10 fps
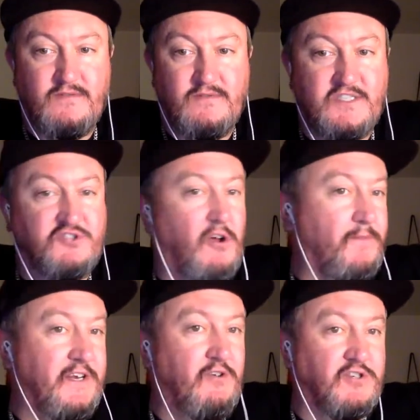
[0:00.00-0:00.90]
It's a drop in
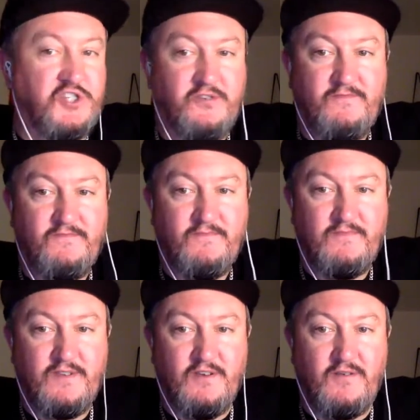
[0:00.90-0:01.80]
the ocean. You
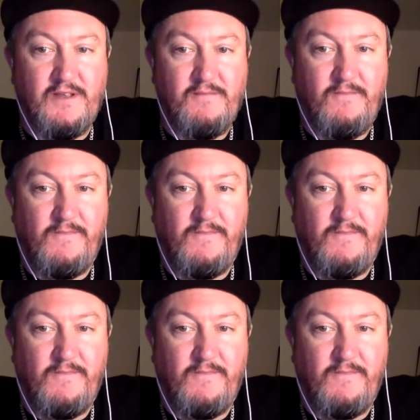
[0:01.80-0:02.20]
know what I mean?